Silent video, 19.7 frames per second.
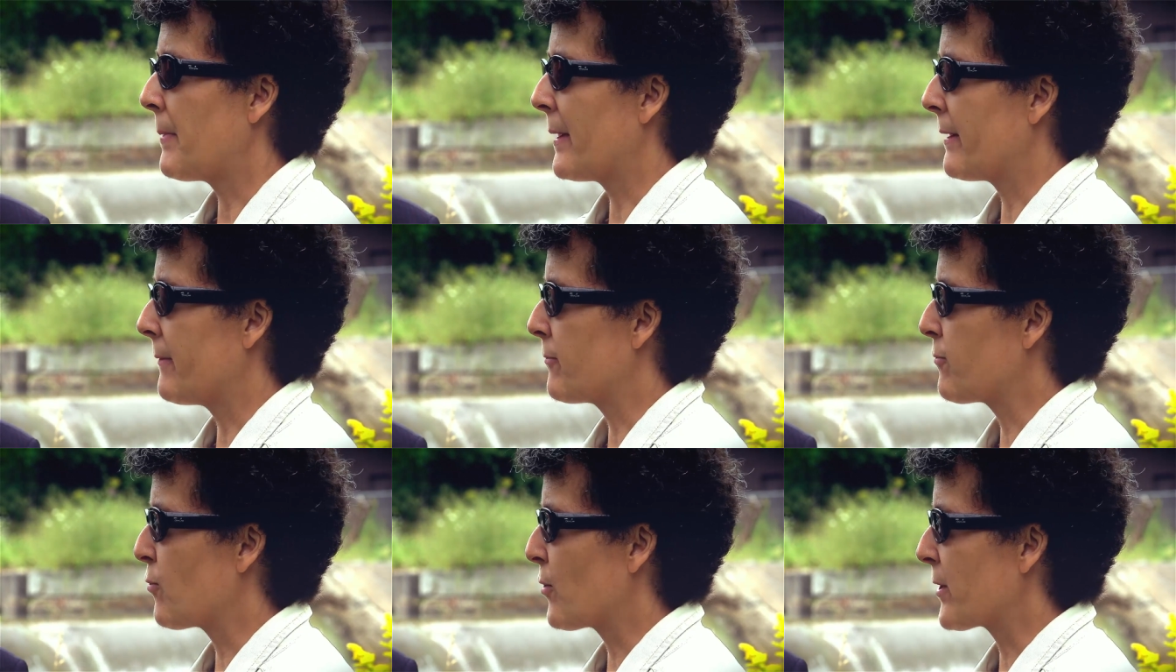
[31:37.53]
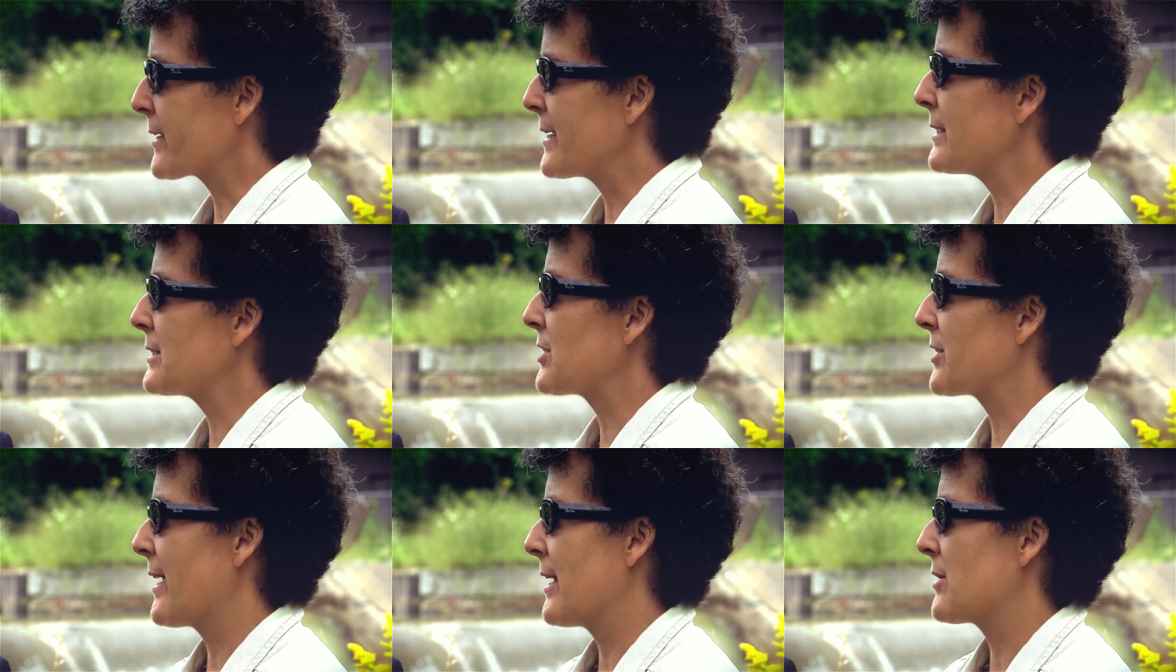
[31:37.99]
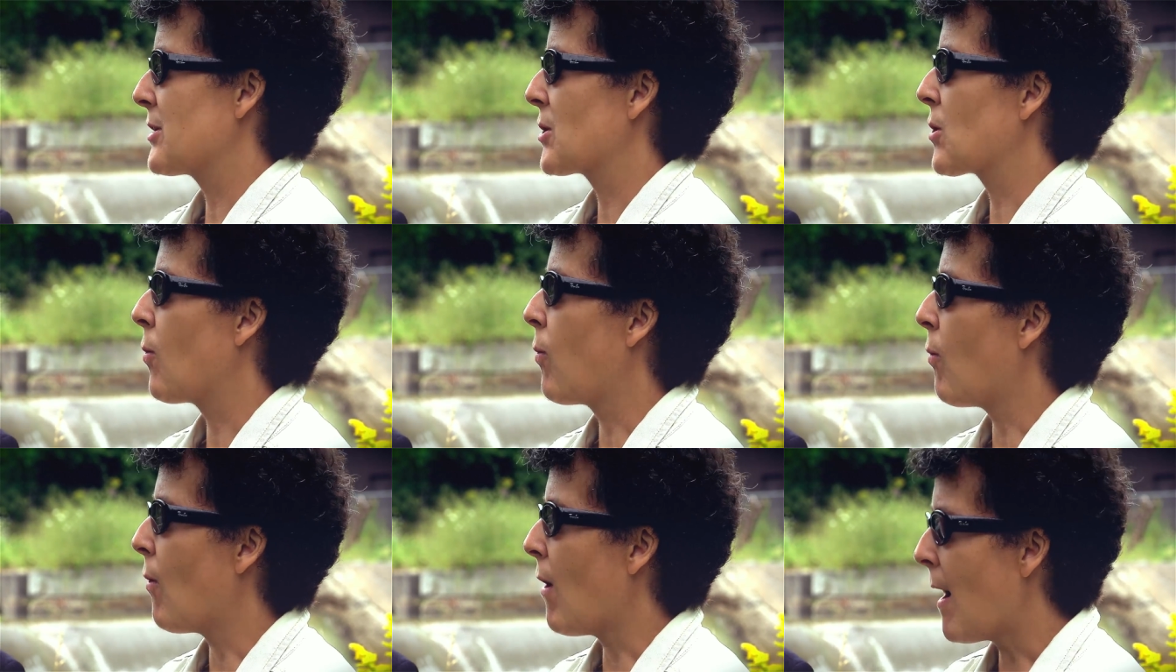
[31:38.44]
but of working
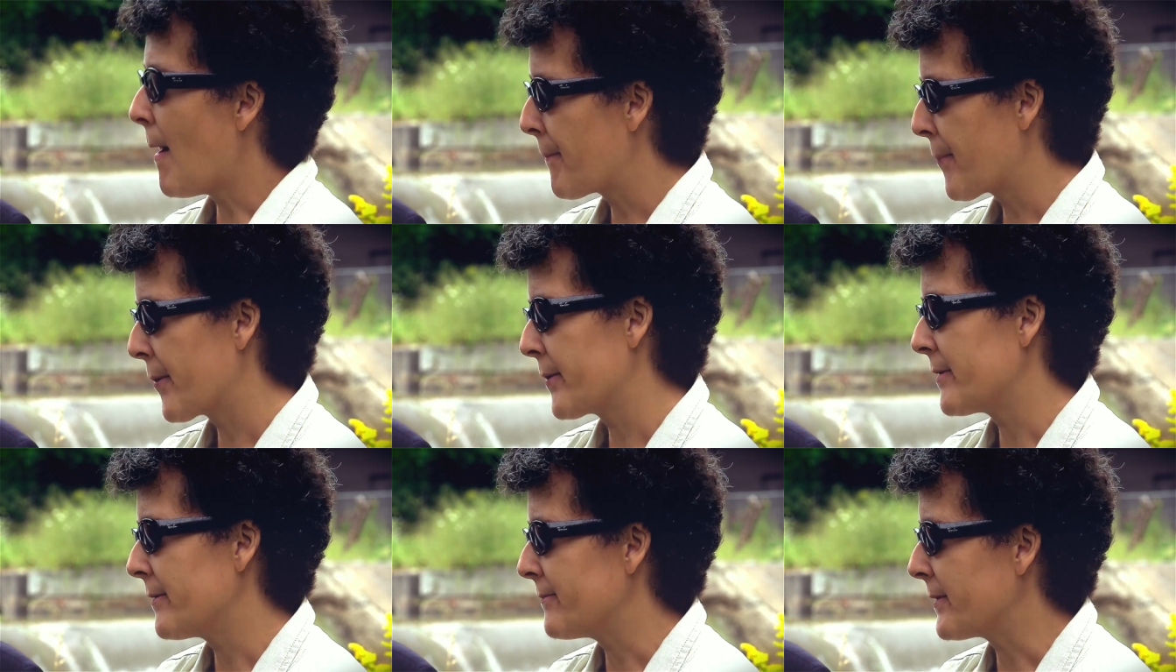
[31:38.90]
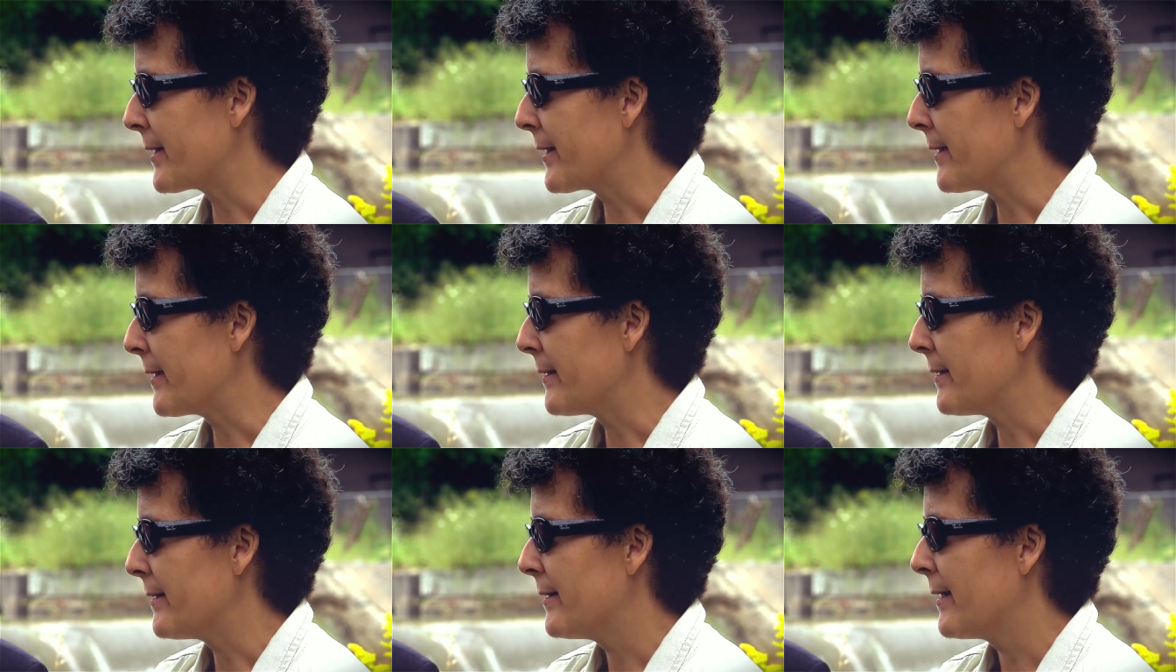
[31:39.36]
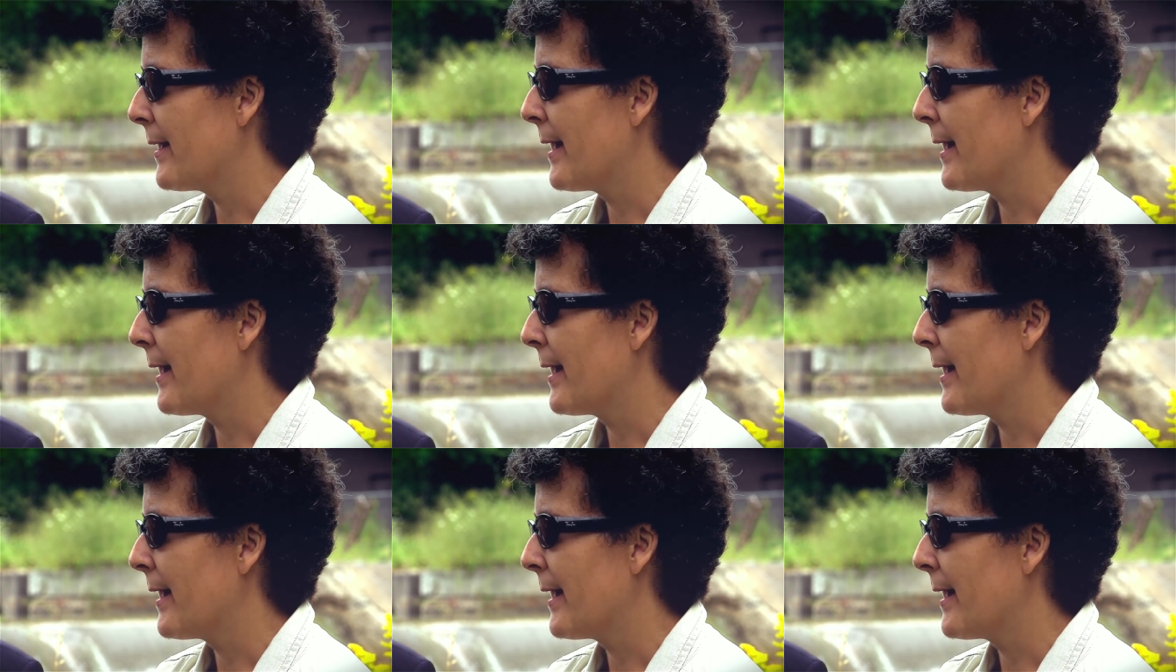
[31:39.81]
together cooperatively.